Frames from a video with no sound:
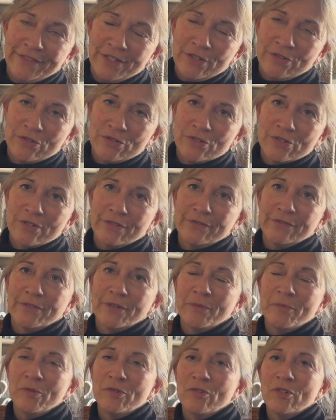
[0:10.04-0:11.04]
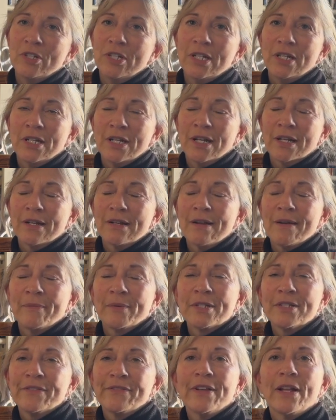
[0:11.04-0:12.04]
years of community and
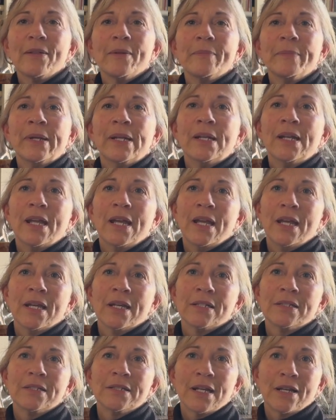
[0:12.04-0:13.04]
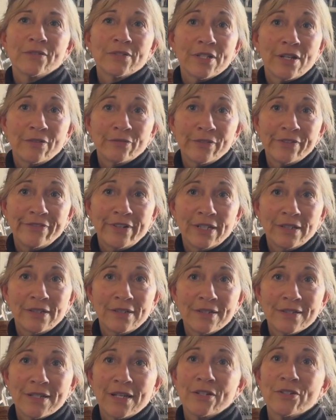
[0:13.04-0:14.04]
economic development and downtown
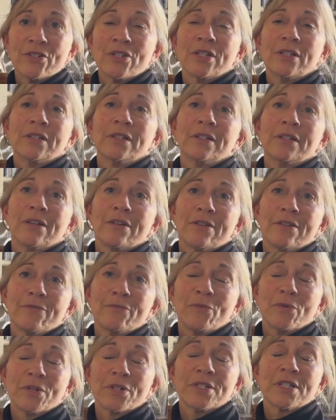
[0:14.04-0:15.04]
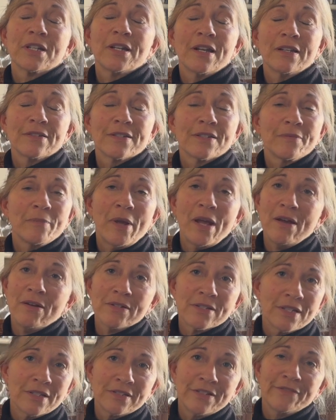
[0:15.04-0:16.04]
revitalization. I've worked in some
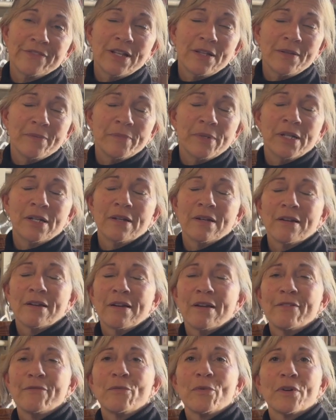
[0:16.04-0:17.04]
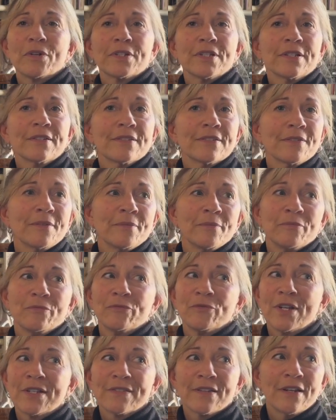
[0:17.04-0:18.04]
housing development, and I've worked in some
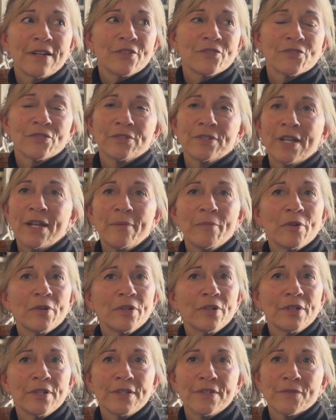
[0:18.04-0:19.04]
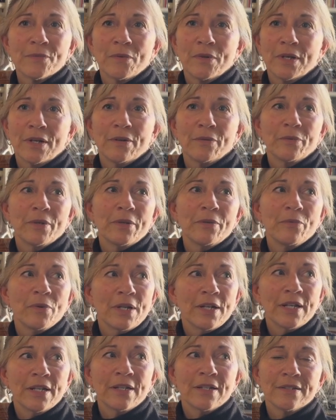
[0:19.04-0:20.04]
residential neighborhoods where we
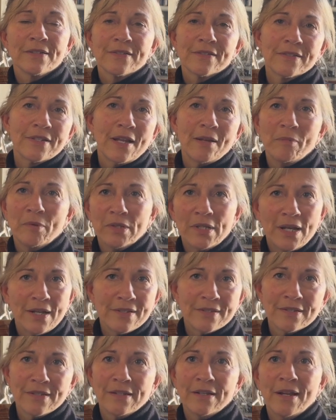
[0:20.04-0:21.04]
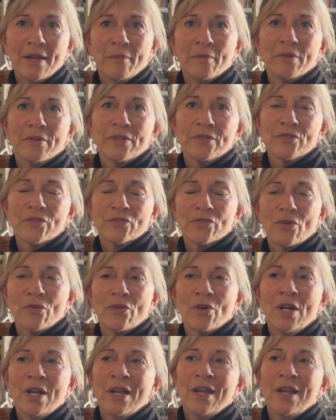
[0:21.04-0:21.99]
went in and stabilized the neighborhoods. So